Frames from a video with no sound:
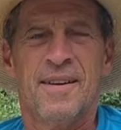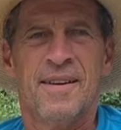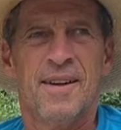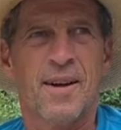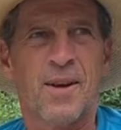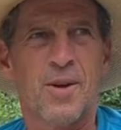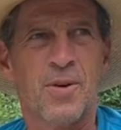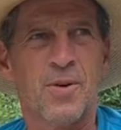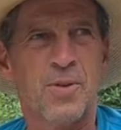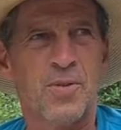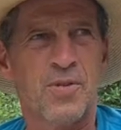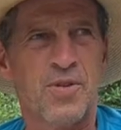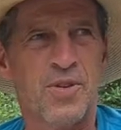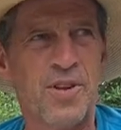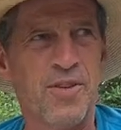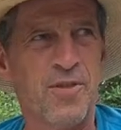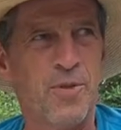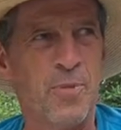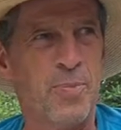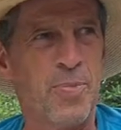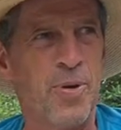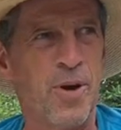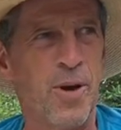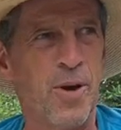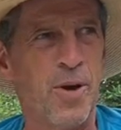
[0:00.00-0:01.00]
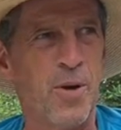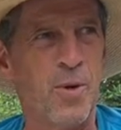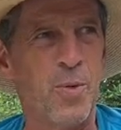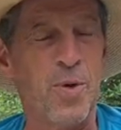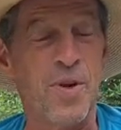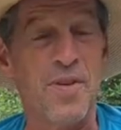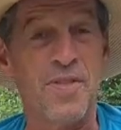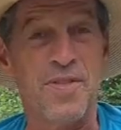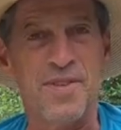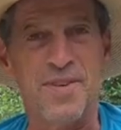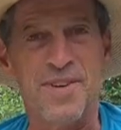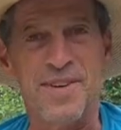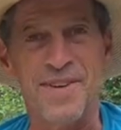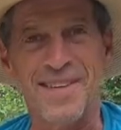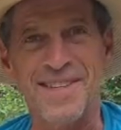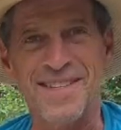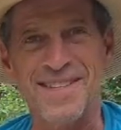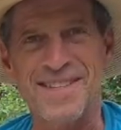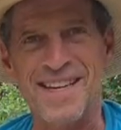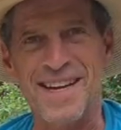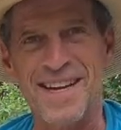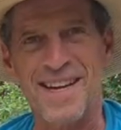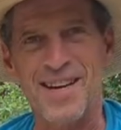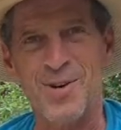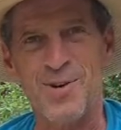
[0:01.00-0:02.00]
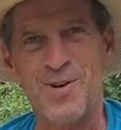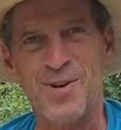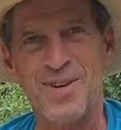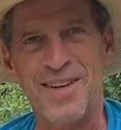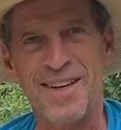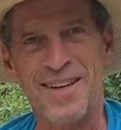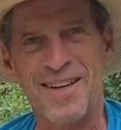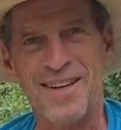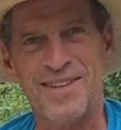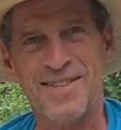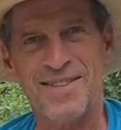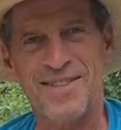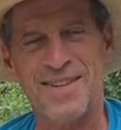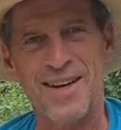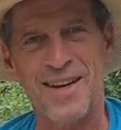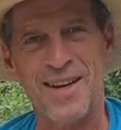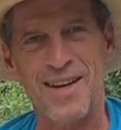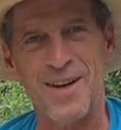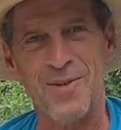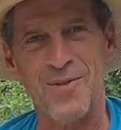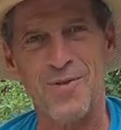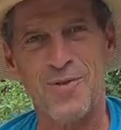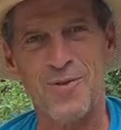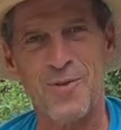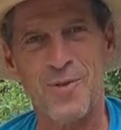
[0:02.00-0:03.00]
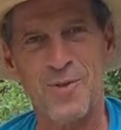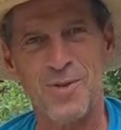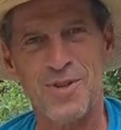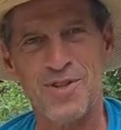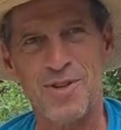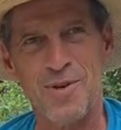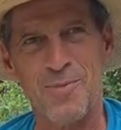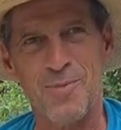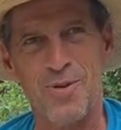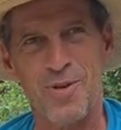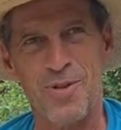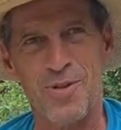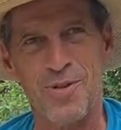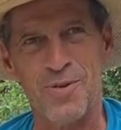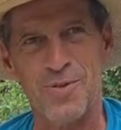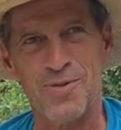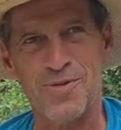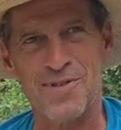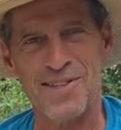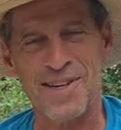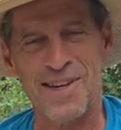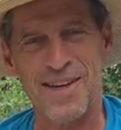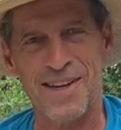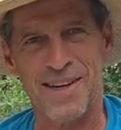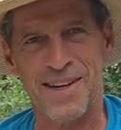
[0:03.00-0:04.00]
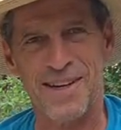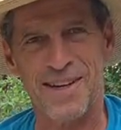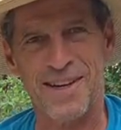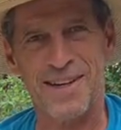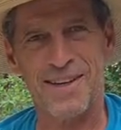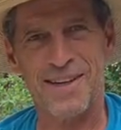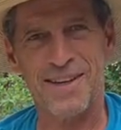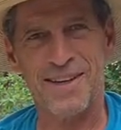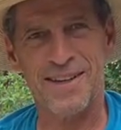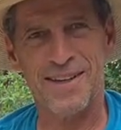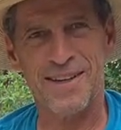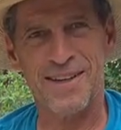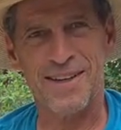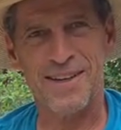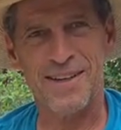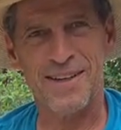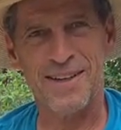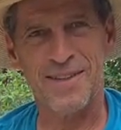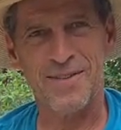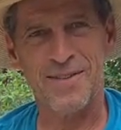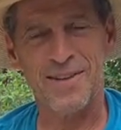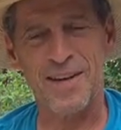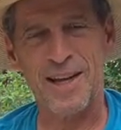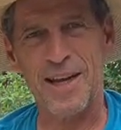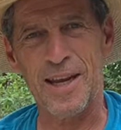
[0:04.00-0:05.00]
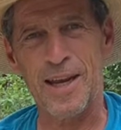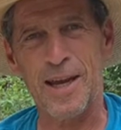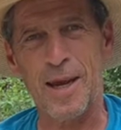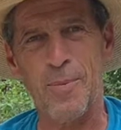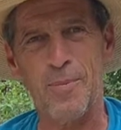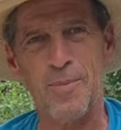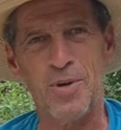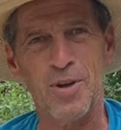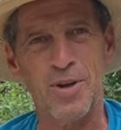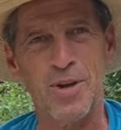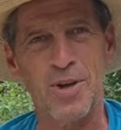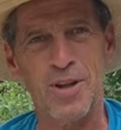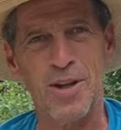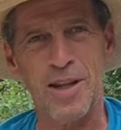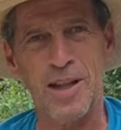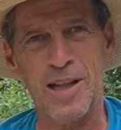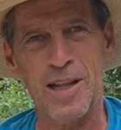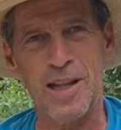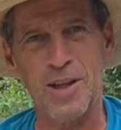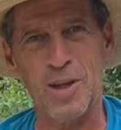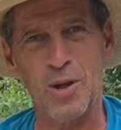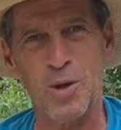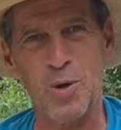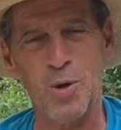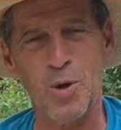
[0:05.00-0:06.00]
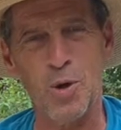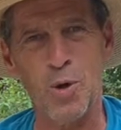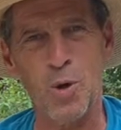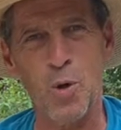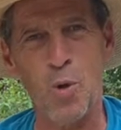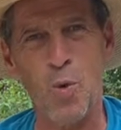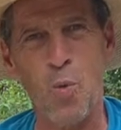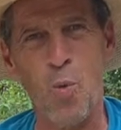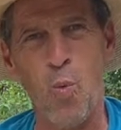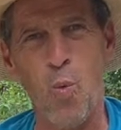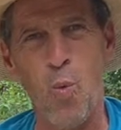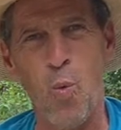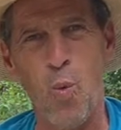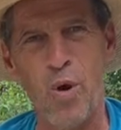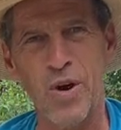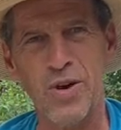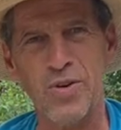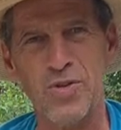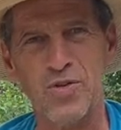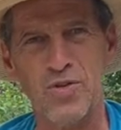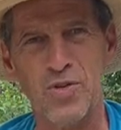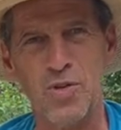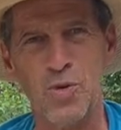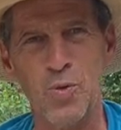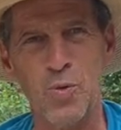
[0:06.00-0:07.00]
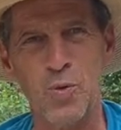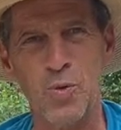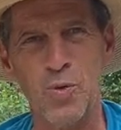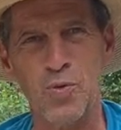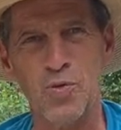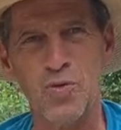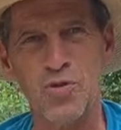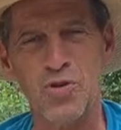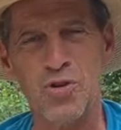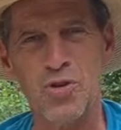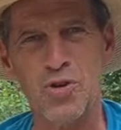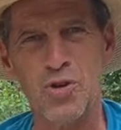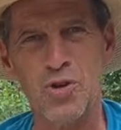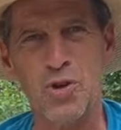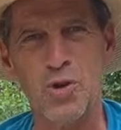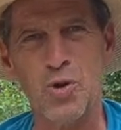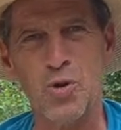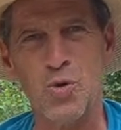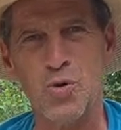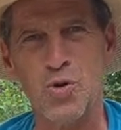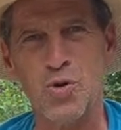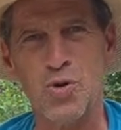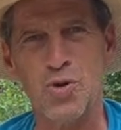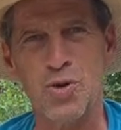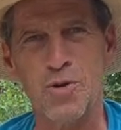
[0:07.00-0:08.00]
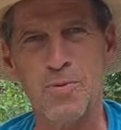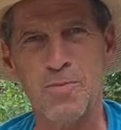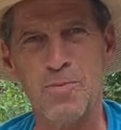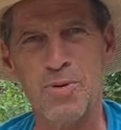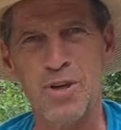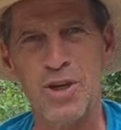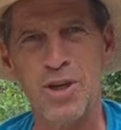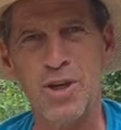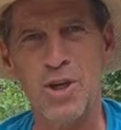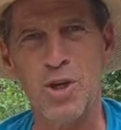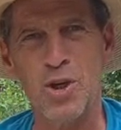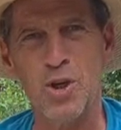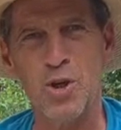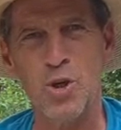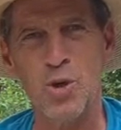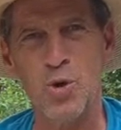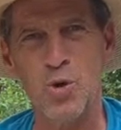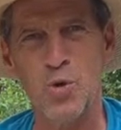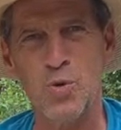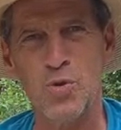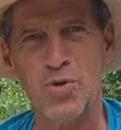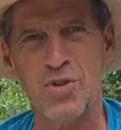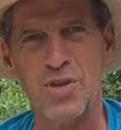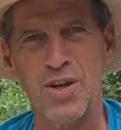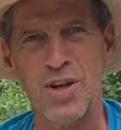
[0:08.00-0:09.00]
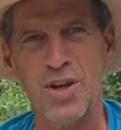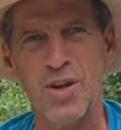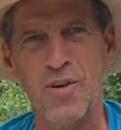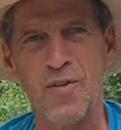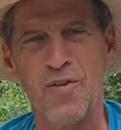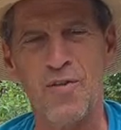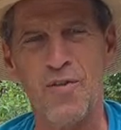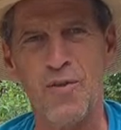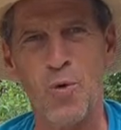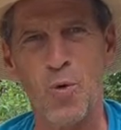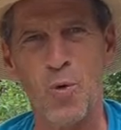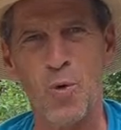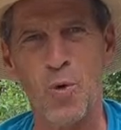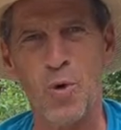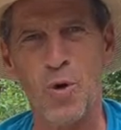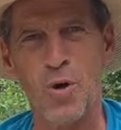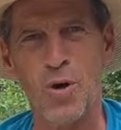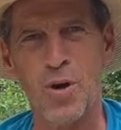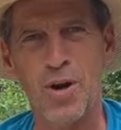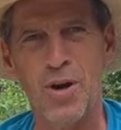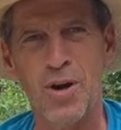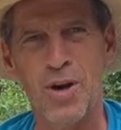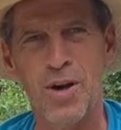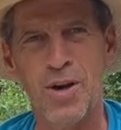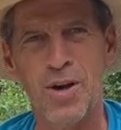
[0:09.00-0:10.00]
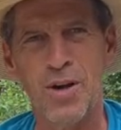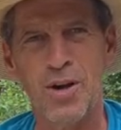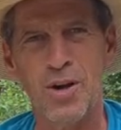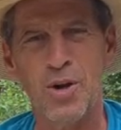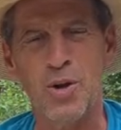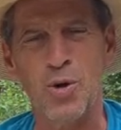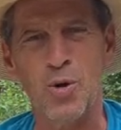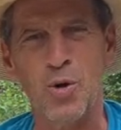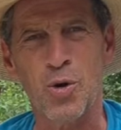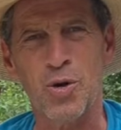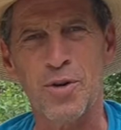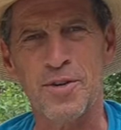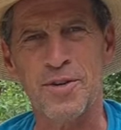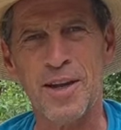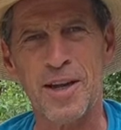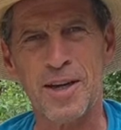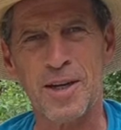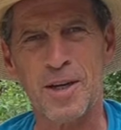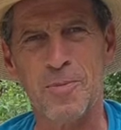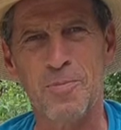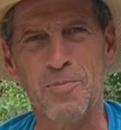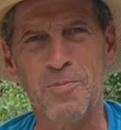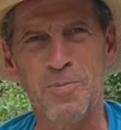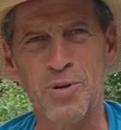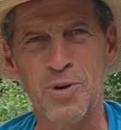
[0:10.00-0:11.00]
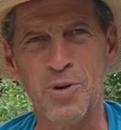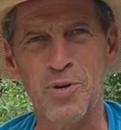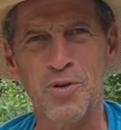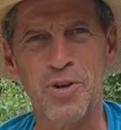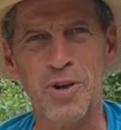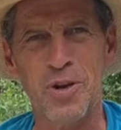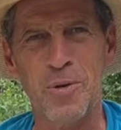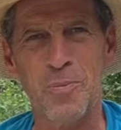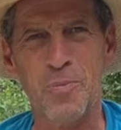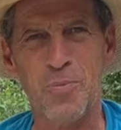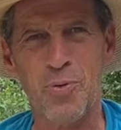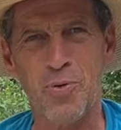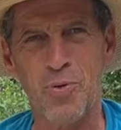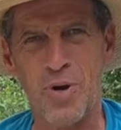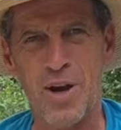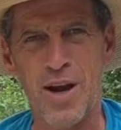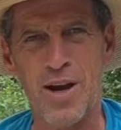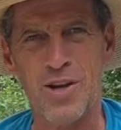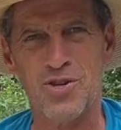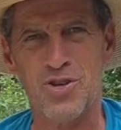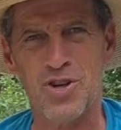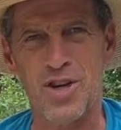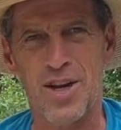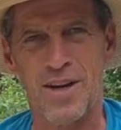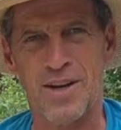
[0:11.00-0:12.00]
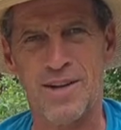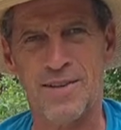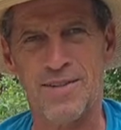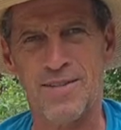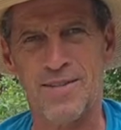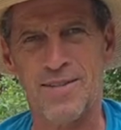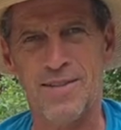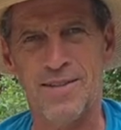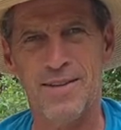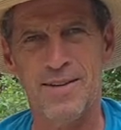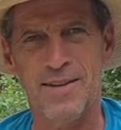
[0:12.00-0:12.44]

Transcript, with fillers: Hello, Stephen Paul with Designer Decks and Fritzy Brothers Inc. Today I'm going to let you know what tools you should be using for your deck building project.